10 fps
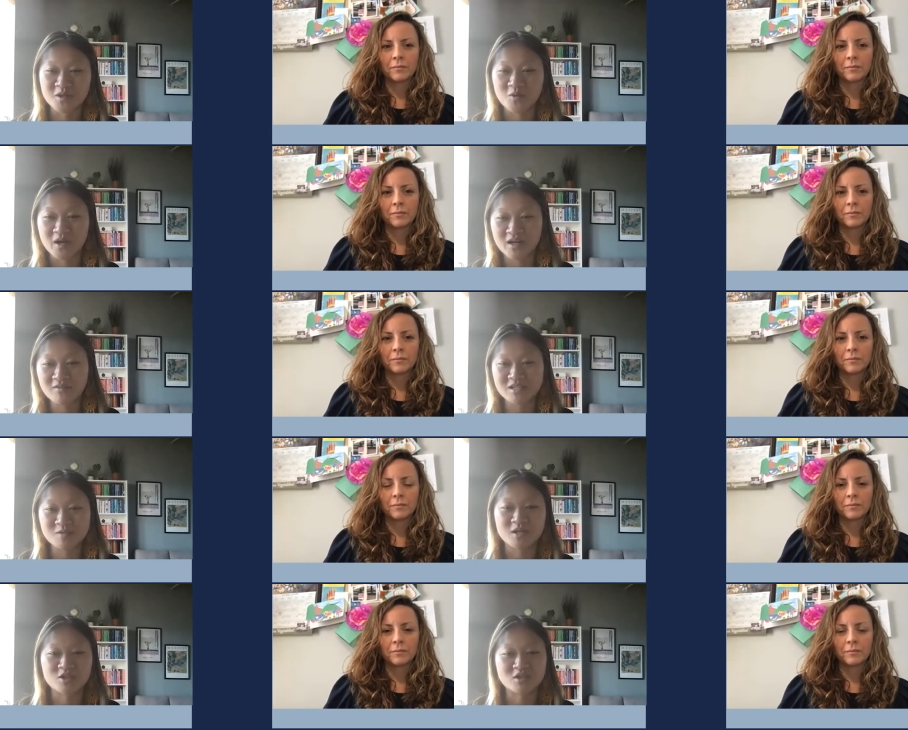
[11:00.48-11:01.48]
Speaker 1: be aware of,
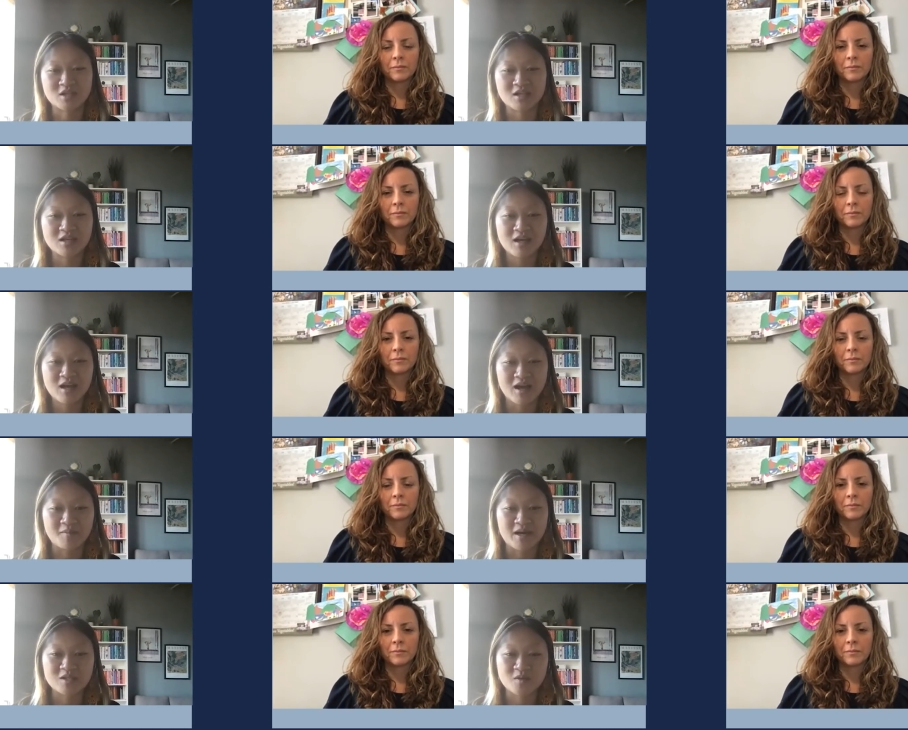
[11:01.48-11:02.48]
especially um,
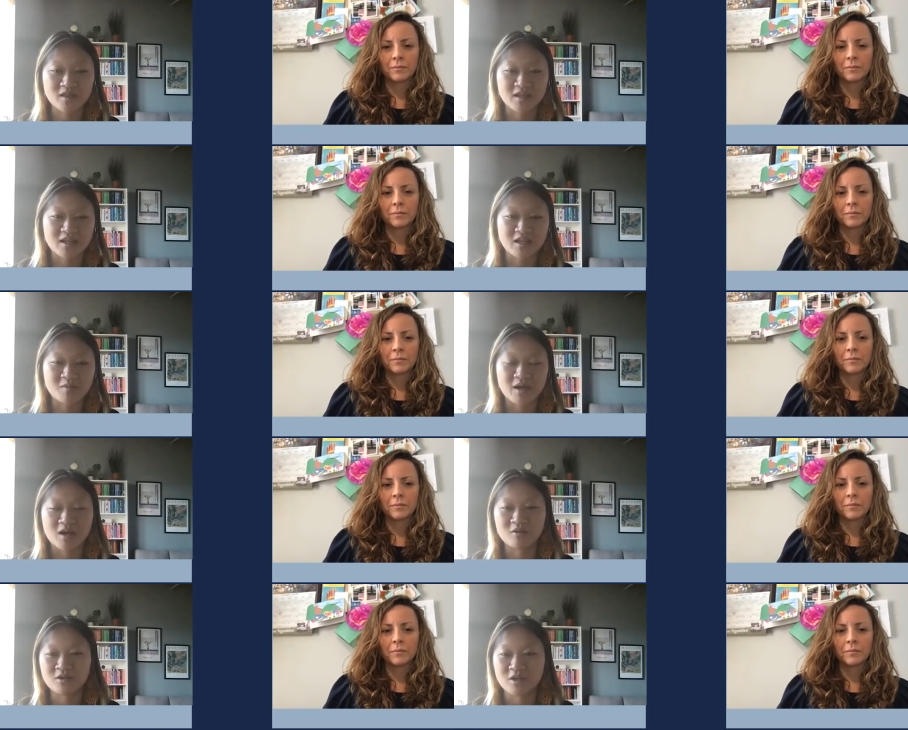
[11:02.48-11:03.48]
as we're thinking
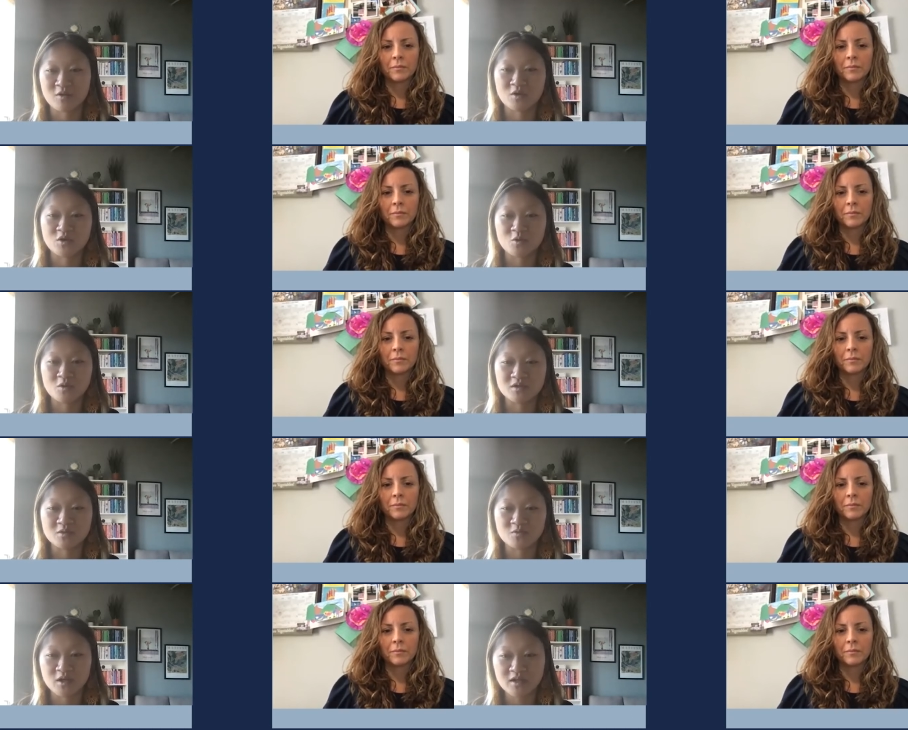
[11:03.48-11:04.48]
about, you know, the new world of
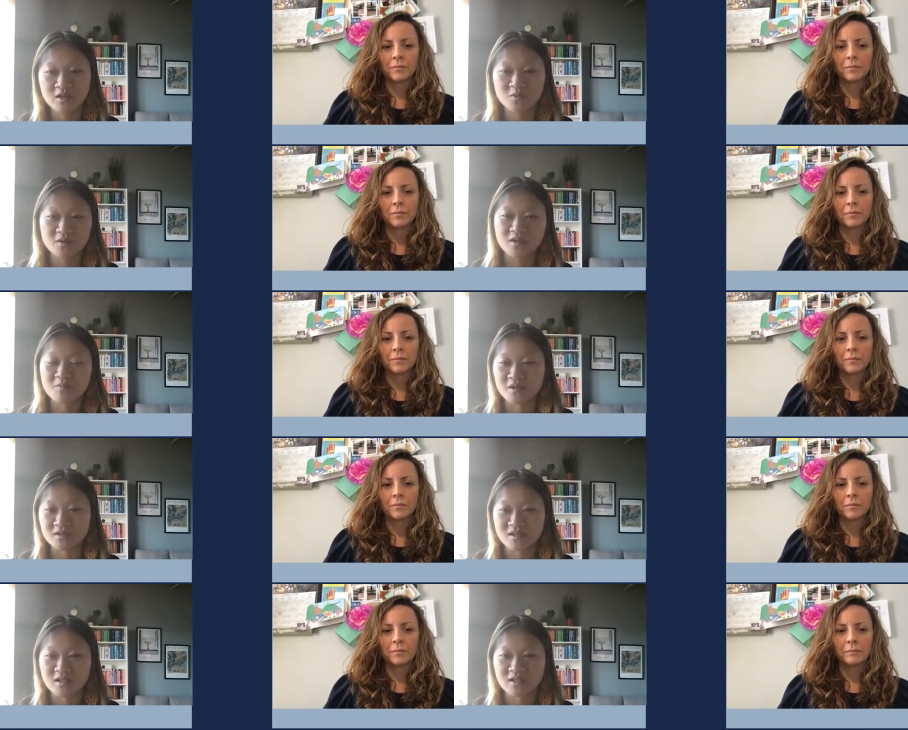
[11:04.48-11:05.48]
work and really
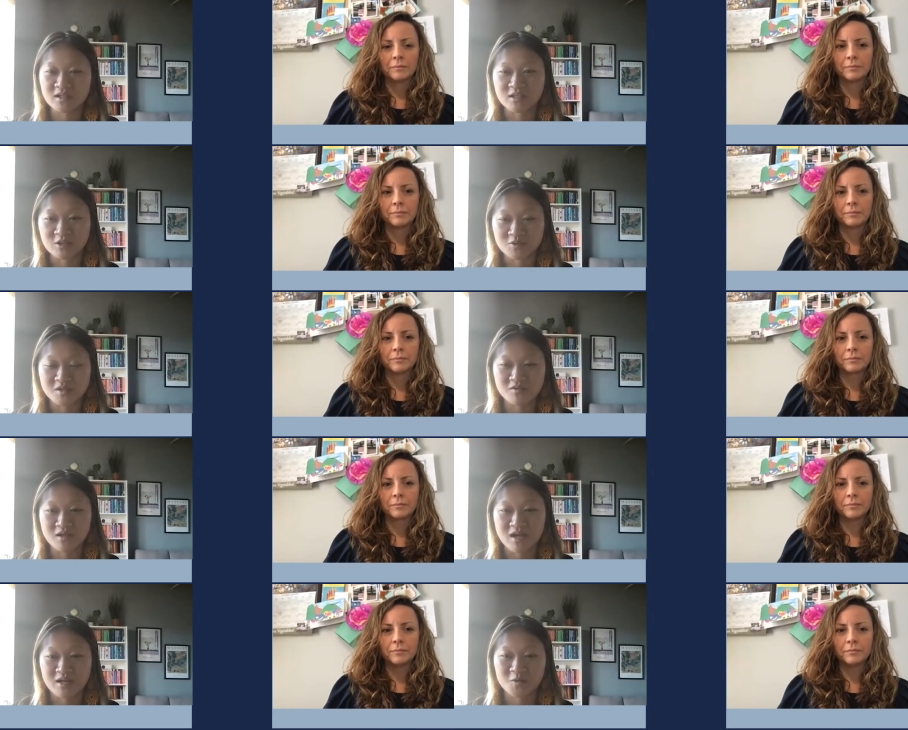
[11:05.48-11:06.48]
building an inclusive and
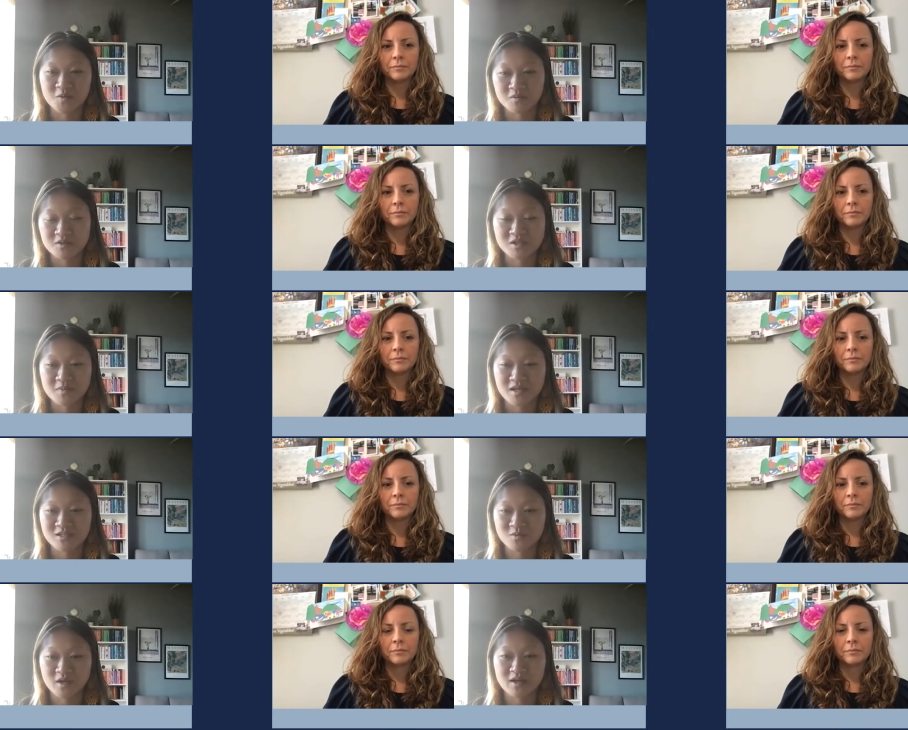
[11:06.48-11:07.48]
equitable space
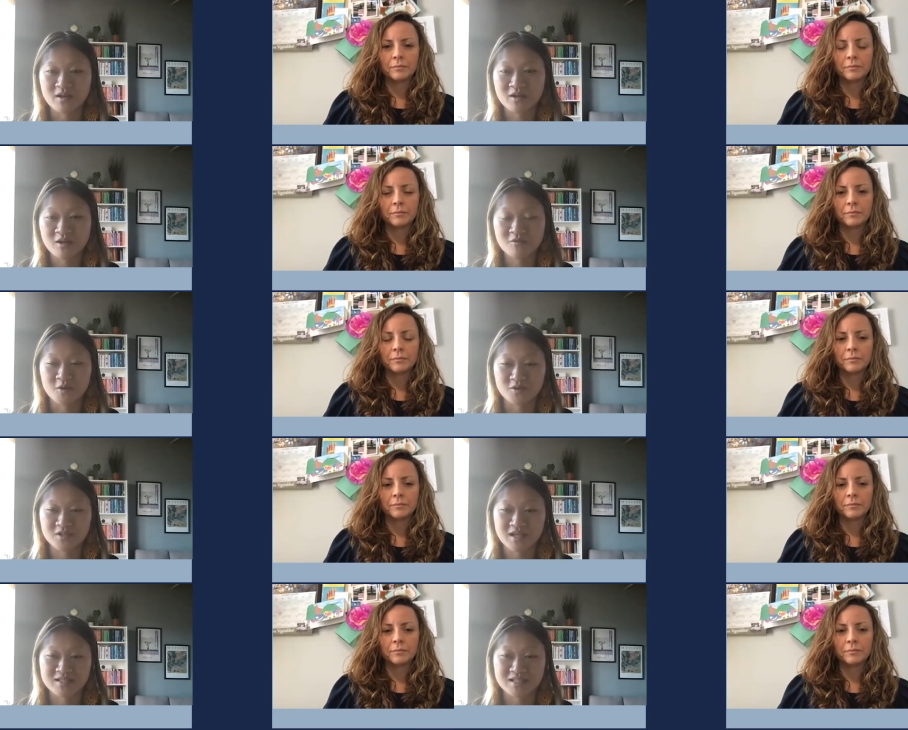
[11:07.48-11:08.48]
where folks
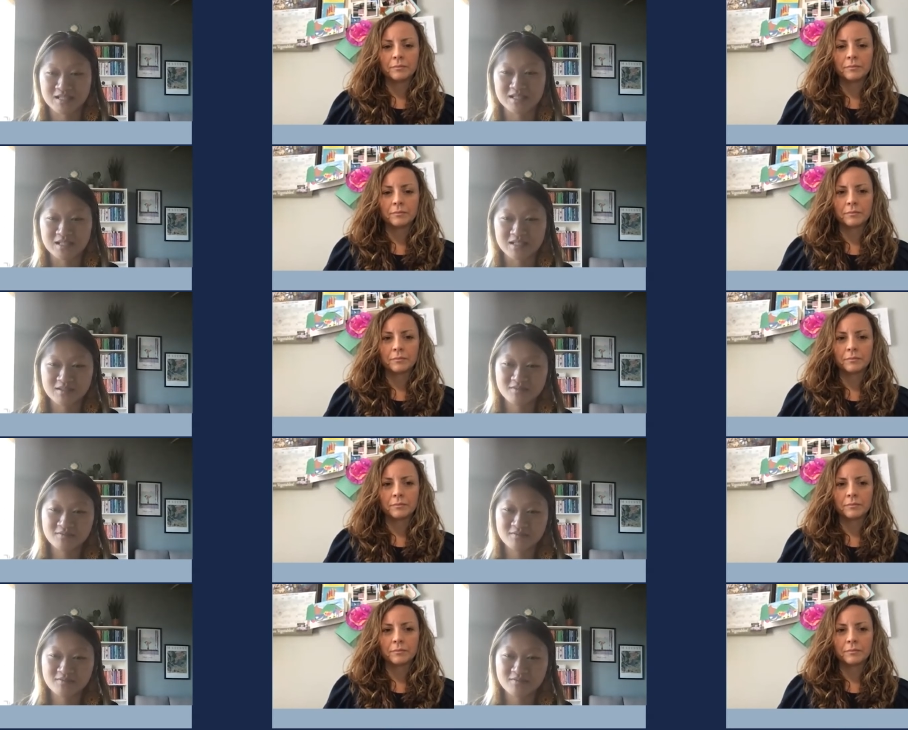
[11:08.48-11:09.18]
can succeed?